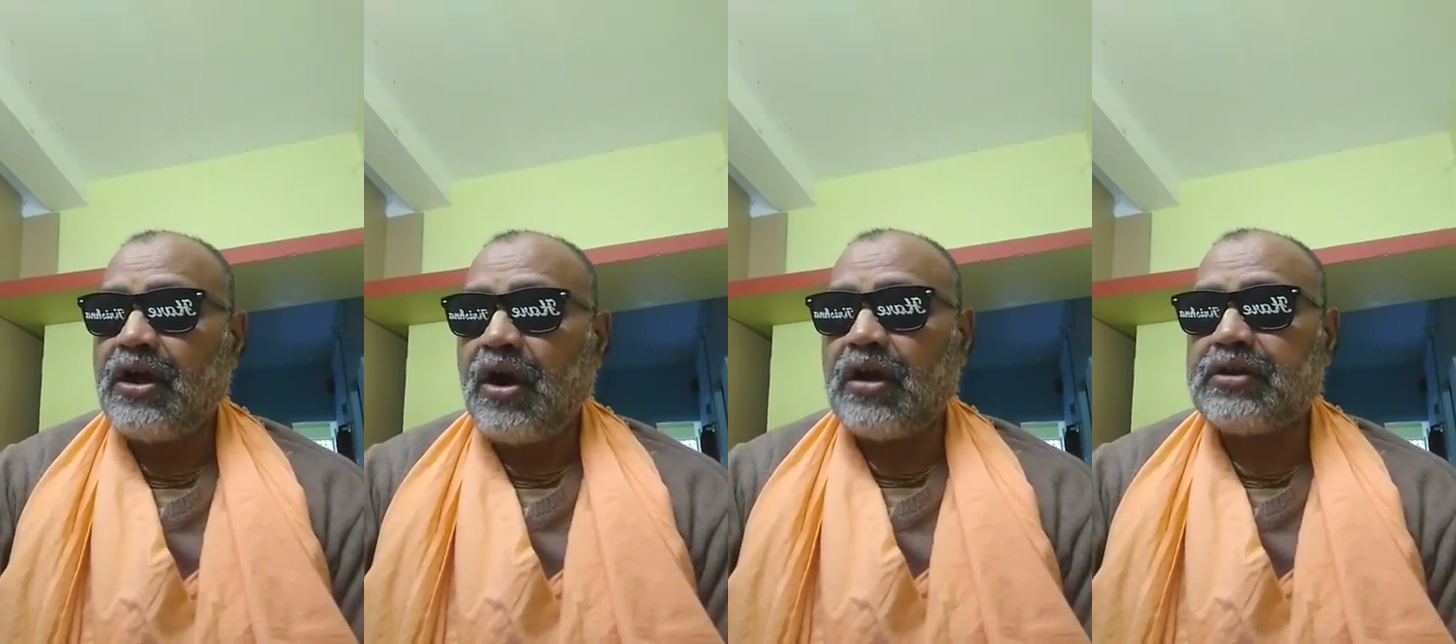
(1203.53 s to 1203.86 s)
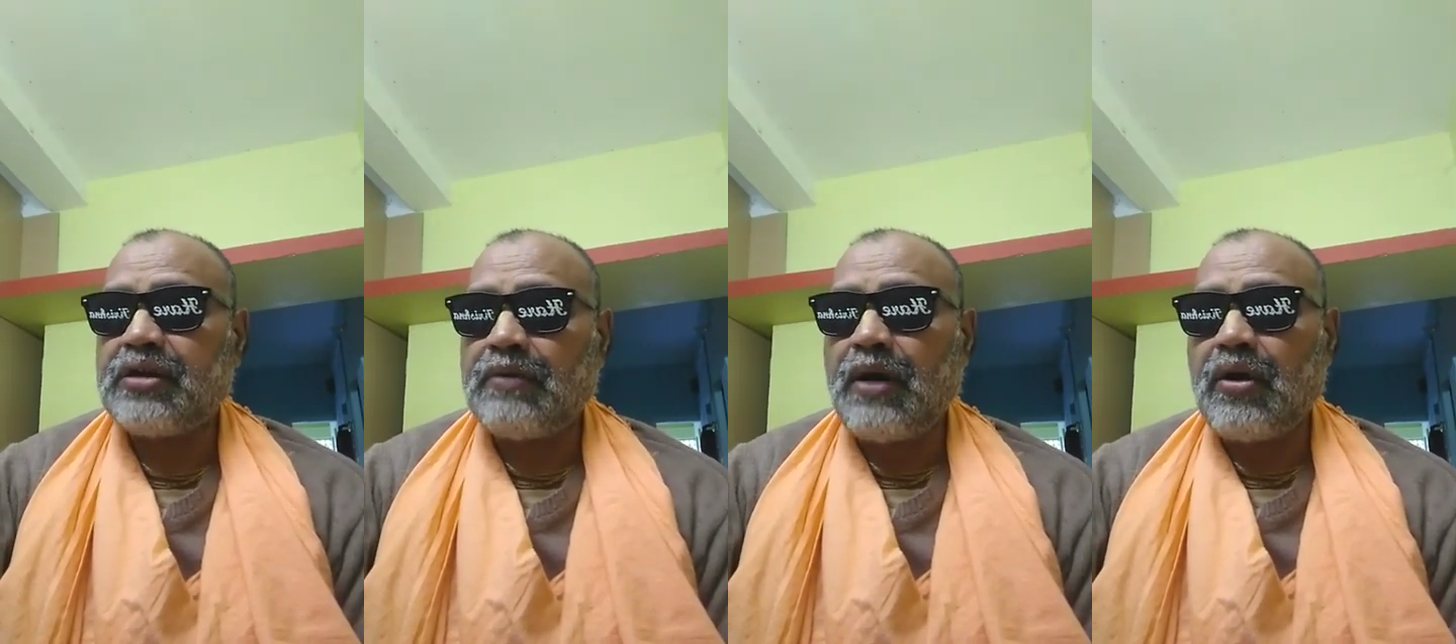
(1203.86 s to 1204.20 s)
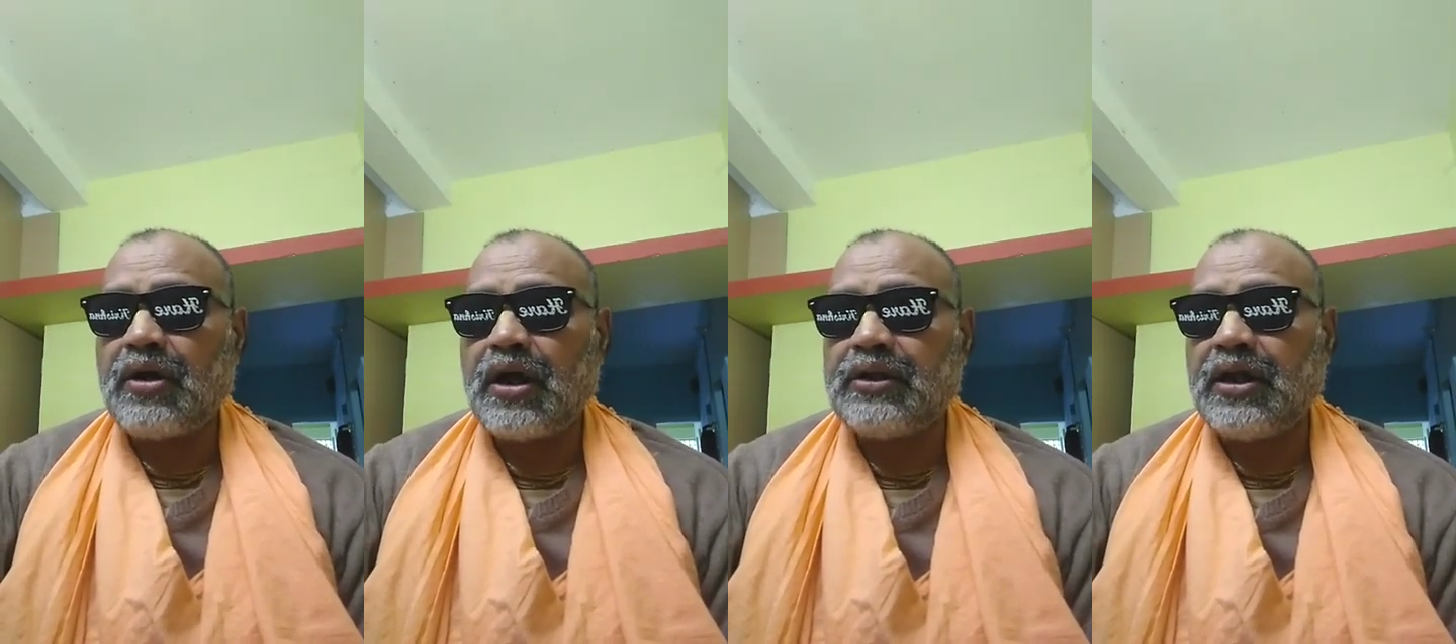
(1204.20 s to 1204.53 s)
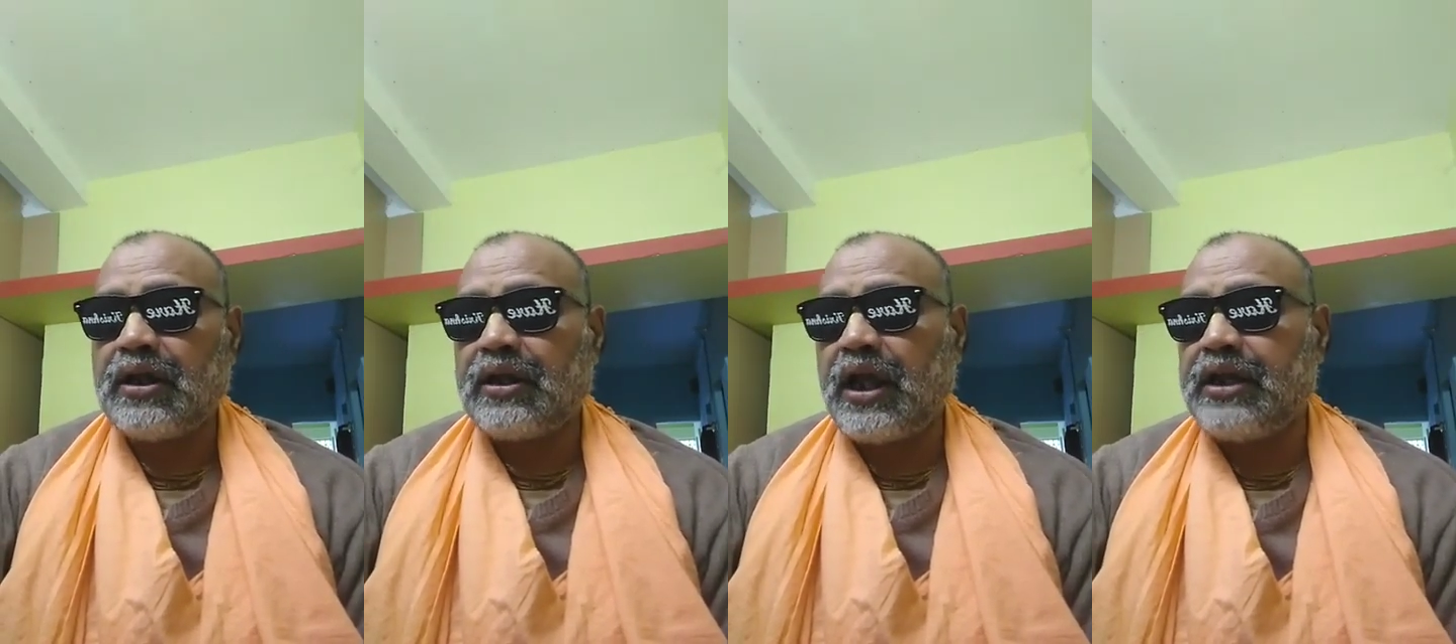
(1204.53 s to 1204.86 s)
or somehow or
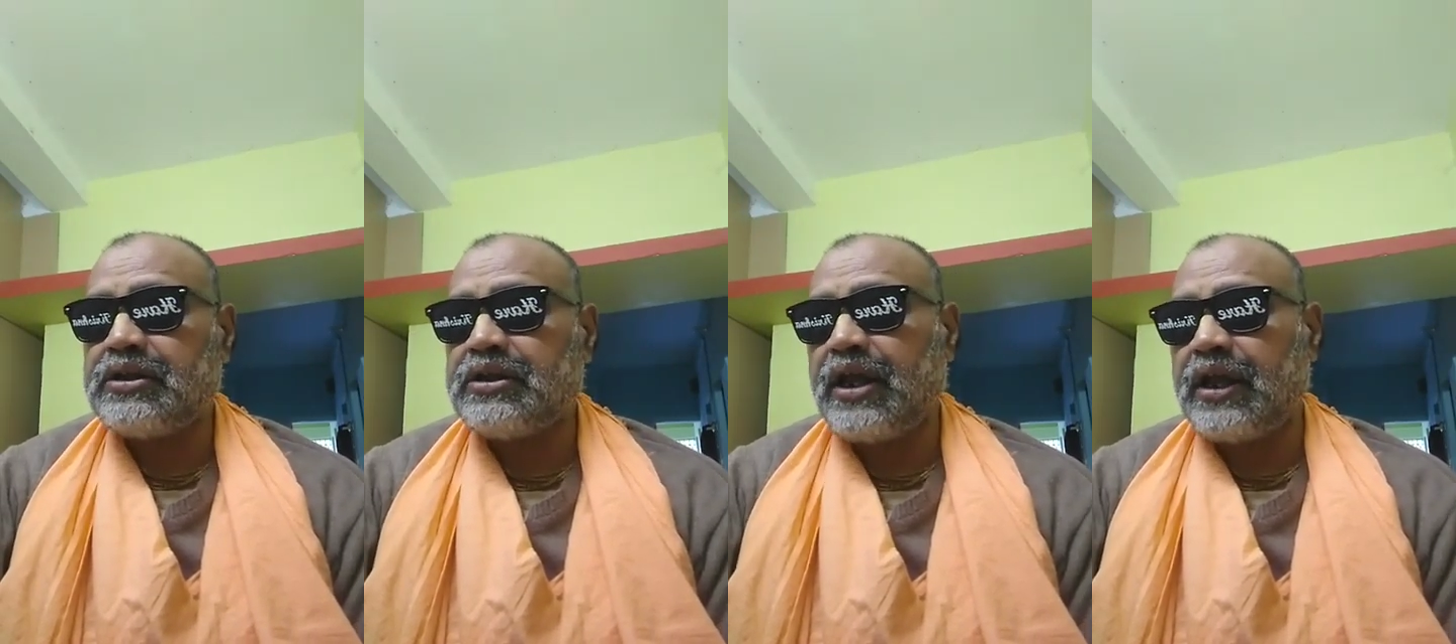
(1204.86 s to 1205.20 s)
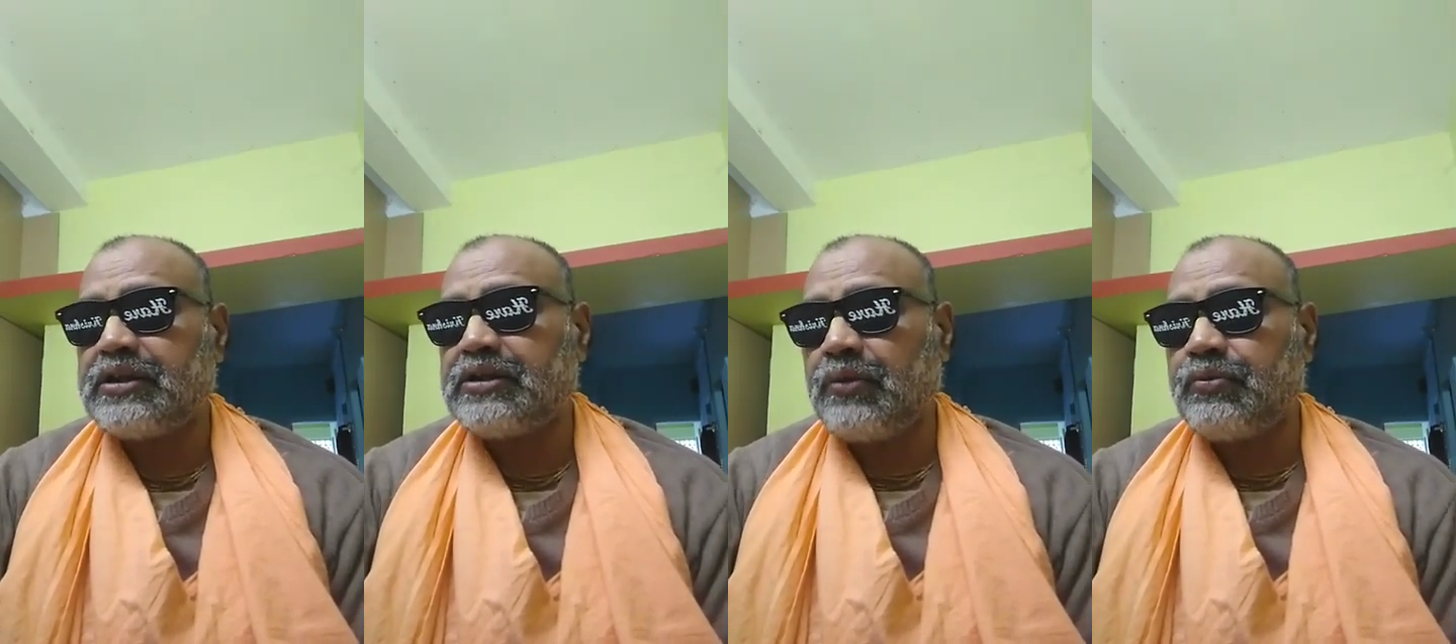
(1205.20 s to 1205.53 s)
other nicely accepts